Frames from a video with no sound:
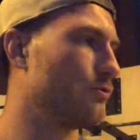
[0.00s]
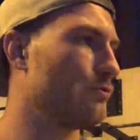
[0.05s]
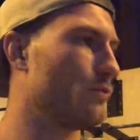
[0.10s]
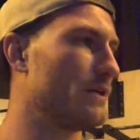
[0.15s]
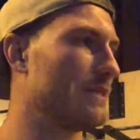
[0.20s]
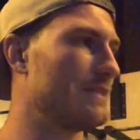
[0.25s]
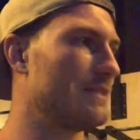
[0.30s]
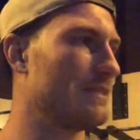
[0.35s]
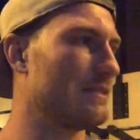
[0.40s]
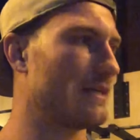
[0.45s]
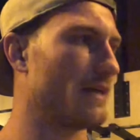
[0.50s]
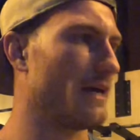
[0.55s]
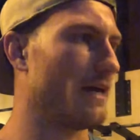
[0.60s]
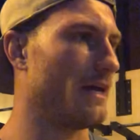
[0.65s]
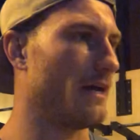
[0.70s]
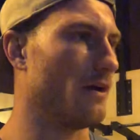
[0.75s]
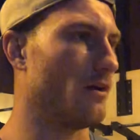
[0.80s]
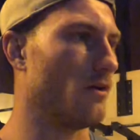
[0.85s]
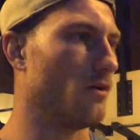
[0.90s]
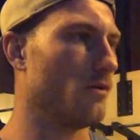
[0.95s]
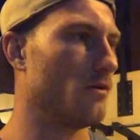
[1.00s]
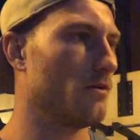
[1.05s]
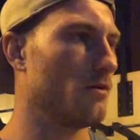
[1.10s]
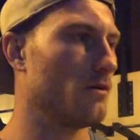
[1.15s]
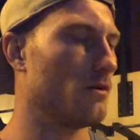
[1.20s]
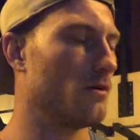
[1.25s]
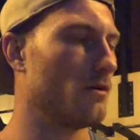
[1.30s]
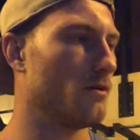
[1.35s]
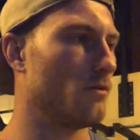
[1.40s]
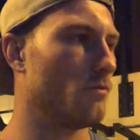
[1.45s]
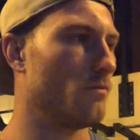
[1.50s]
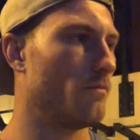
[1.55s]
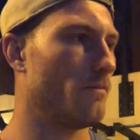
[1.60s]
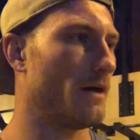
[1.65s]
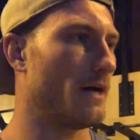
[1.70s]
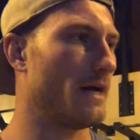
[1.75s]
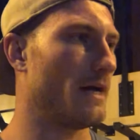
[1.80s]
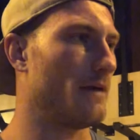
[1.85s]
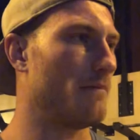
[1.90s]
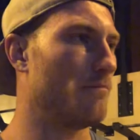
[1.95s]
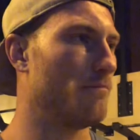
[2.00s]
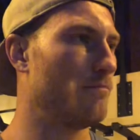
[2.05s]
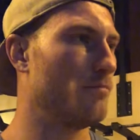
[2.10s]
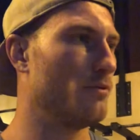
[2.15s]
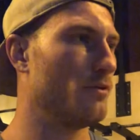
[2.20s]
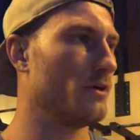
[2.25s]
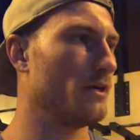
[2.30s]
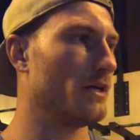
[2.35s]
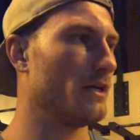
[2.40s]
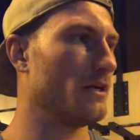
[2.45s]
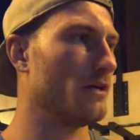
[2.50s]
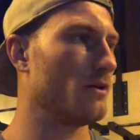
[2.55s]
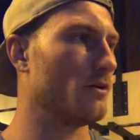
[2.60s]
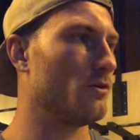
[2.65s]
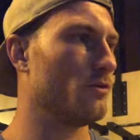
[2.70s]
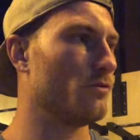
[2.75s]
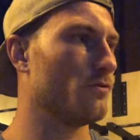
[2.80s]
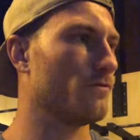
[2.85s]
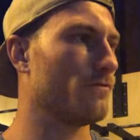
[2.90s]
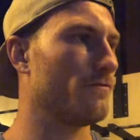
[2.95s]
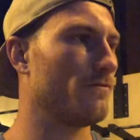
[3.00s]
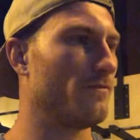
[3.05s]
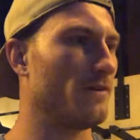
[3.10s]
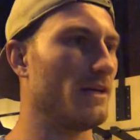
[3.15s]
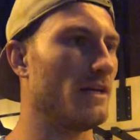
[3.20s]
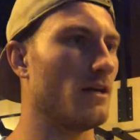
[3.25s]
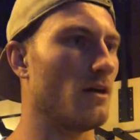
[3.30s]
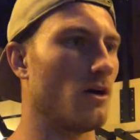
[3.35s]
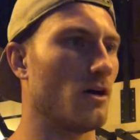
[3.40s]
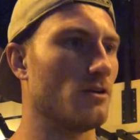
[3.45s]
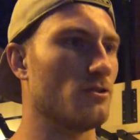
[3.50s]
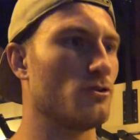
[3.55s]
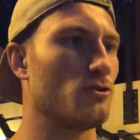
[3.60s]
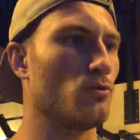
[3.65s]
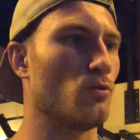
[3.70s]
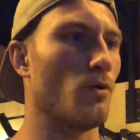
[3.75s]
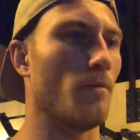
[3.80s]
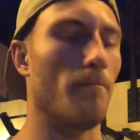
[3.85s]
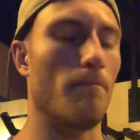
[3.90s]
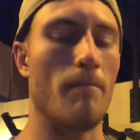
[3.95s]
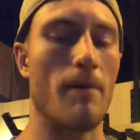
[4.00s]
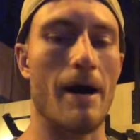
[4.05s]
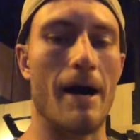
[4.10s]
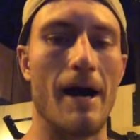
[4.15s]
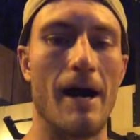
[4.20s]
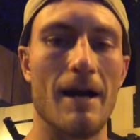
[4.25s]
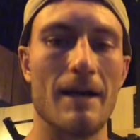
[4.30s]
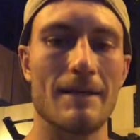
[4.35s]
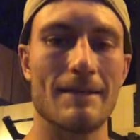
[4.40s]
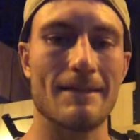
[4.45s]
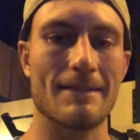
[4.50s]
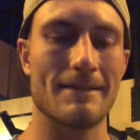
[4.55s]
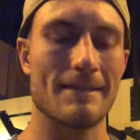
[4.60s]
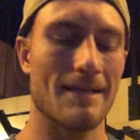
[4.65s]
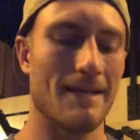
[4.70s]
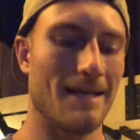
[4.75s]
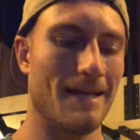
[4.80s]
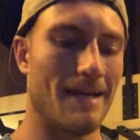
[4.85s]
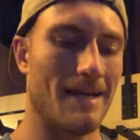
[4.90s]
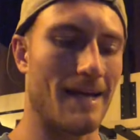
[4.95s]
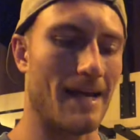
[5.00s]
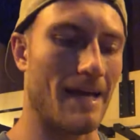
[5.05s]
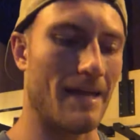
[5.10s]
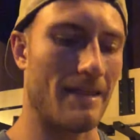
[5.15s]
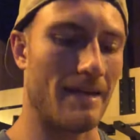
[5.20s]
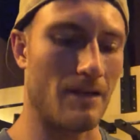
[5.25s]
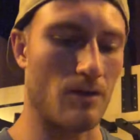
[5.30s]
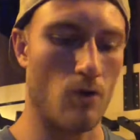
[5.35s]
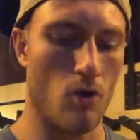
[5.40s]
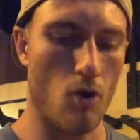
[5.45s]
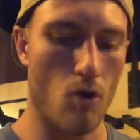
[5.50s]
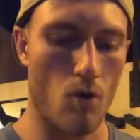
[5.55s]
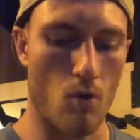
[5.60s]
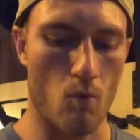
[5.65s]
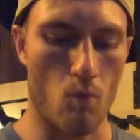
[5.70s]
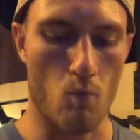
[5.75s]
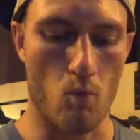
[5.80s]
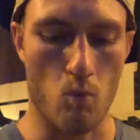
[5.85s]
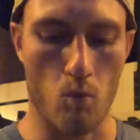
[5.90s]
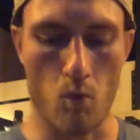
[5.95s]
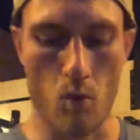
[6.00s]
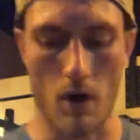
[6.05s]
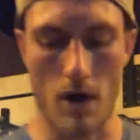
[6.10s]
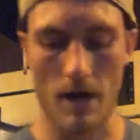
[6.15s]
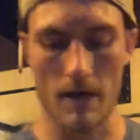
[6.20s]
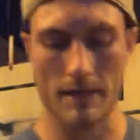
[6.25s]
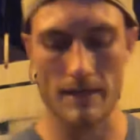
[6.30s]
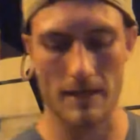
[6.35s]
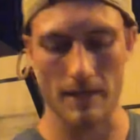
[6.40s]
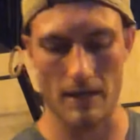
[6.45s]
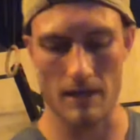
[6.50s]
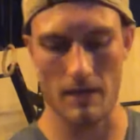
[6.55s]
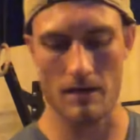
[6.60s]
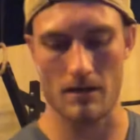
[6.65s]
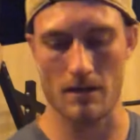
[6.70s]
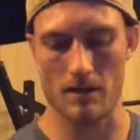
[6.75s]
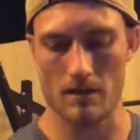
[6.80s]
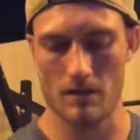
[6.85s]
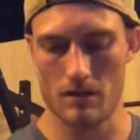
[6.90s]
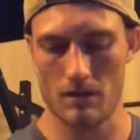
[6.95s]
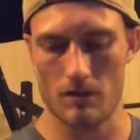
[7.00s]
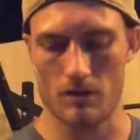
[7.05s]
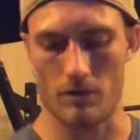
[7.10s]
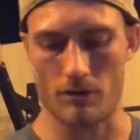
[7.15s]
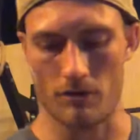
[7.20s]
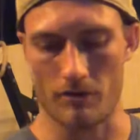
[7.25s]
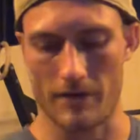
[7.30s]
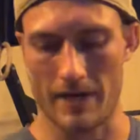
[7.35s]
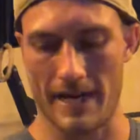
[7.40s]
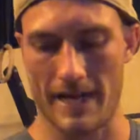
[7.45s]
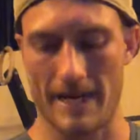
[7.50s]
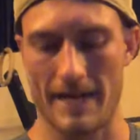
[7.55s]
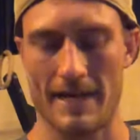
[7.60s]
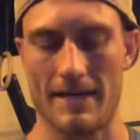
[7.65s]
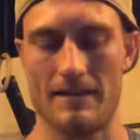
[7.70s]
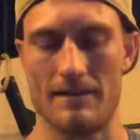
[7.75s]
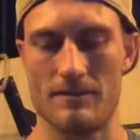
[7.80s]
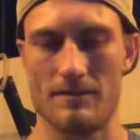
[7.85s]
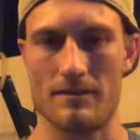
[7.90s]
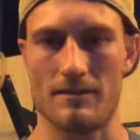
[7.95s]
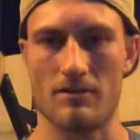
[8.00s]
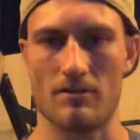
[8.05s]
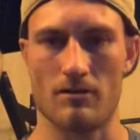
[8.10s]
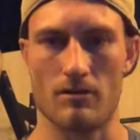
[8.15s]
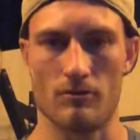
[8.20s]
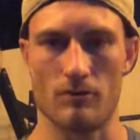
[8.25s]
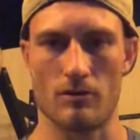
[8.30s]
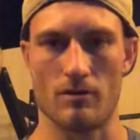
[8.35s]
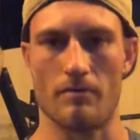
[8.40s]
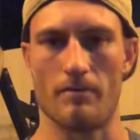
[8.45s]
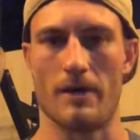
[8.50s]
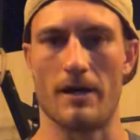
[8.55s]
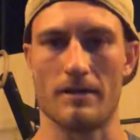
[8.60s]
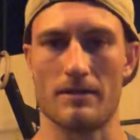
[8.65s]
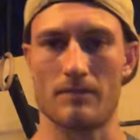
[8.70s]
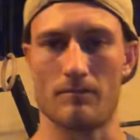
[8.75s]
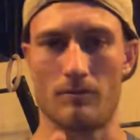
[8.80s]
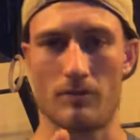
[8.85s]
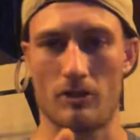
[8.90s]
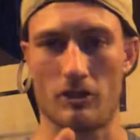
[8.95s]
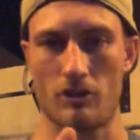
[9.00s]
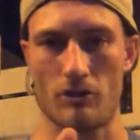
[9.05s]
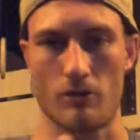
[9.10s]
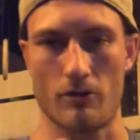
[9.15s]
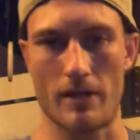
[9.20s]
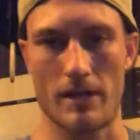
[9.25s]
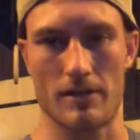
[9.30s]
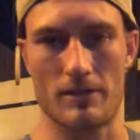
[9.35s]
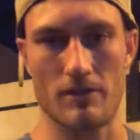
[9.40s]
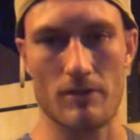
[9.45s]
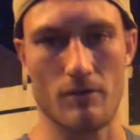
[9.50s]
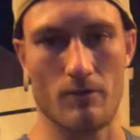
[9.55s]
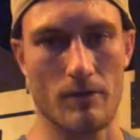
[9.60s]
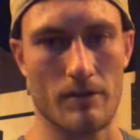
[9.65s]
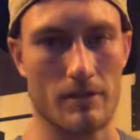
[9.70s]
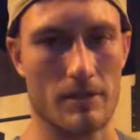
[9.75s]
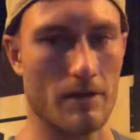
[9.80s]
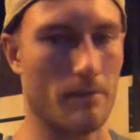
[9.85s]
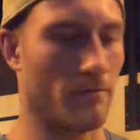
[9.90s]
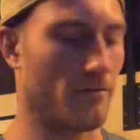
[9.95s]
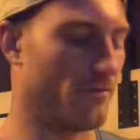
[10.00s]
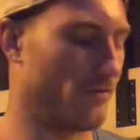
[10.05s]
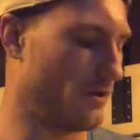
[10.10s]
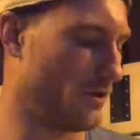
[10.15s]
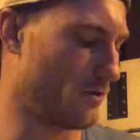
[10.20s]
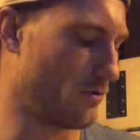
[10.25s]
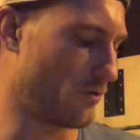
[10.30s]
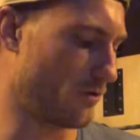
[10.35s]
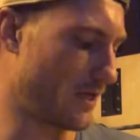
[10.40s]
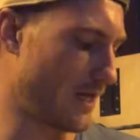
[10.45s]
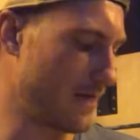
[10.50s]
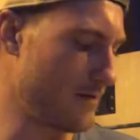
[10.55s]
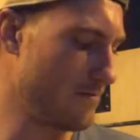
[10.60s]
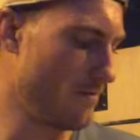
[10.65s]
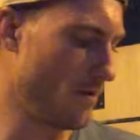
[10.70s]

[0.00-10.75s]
a scale by putting your feet onto a box and then walking your hands as close to the box. I'm going to show that to you in a separate video, okay?